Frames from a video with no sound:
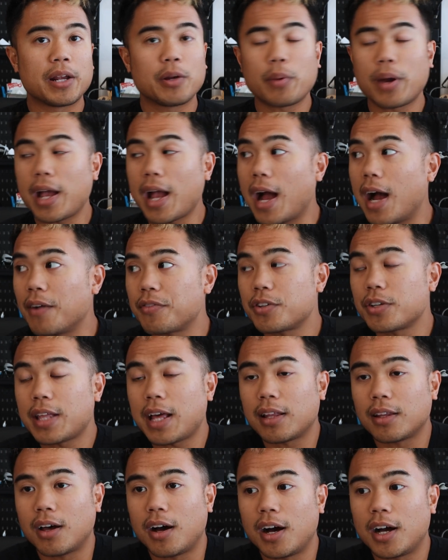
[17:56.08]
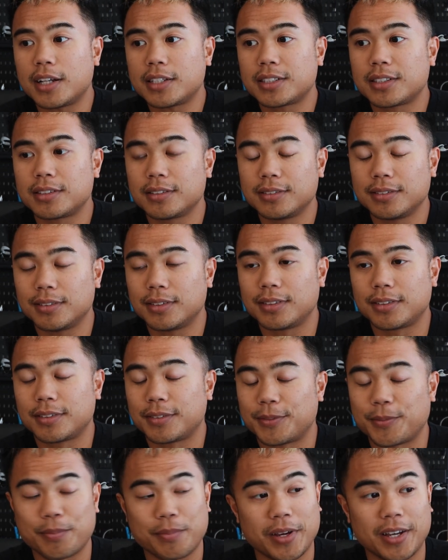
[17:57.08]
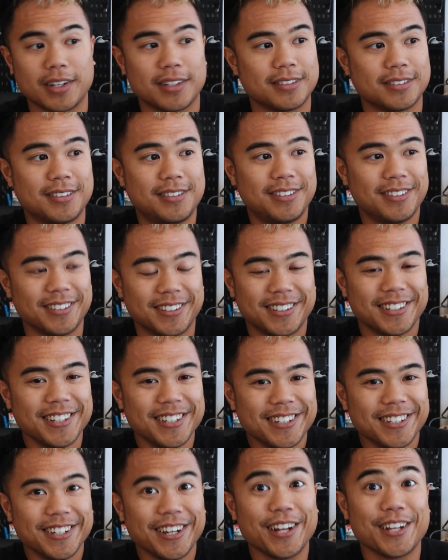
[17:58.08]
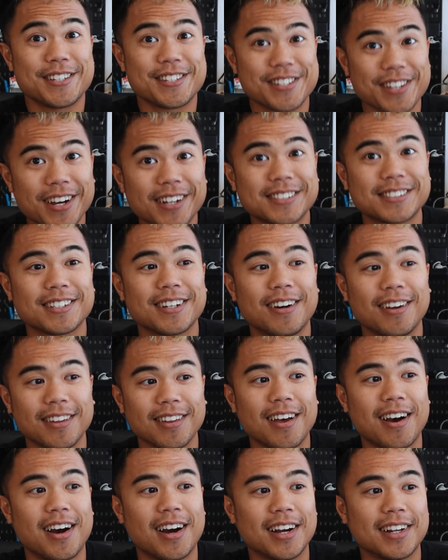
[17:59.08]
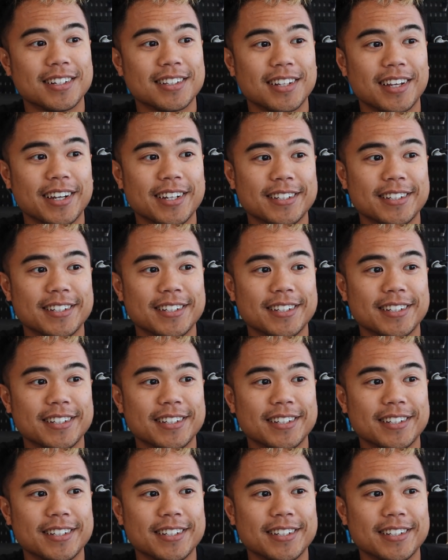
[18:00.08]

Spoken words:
anyway, after that loss, man, it sucked a lot.